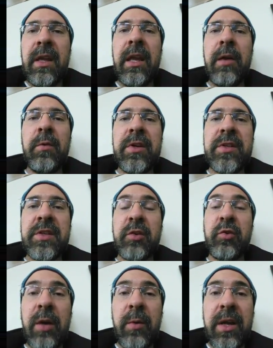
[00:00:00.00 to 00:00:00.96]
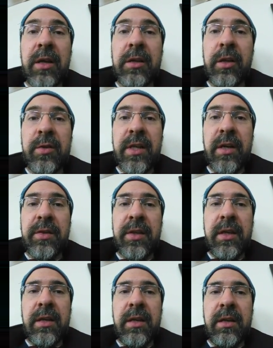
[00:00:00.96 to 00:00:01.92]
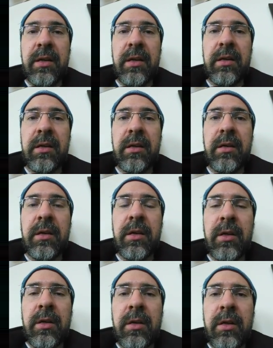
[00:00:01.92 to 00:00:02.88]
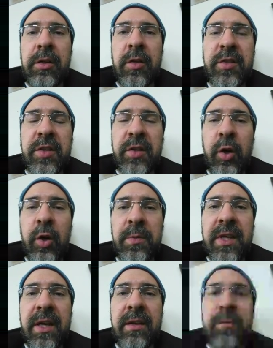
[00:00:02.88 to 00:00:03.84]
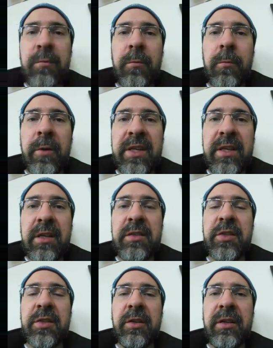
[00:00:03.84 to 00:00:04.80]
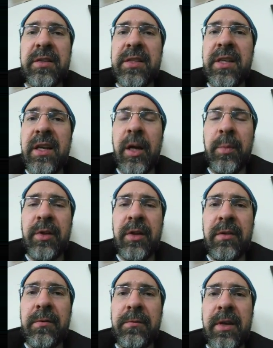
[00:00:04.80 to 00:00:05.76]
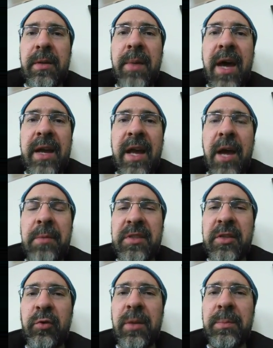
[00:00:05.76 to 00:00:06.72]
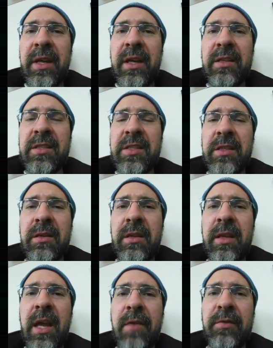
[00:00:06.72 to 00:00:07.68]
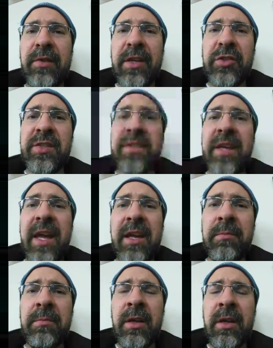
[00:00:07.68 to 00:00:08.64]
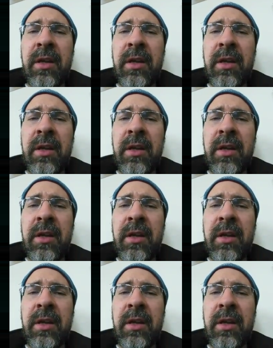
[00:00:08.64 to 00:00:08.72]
it was a great way to close out the homestand. We started to see a couple of bad habits creeping into the Avalanche's game.